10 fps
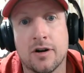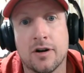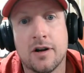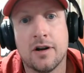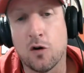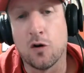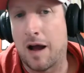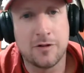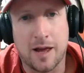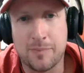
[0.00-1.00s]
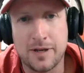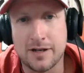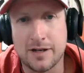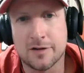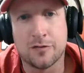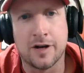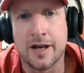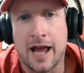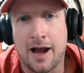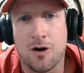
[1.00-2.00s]
So why would that be any different
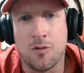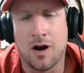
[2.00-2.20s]
now?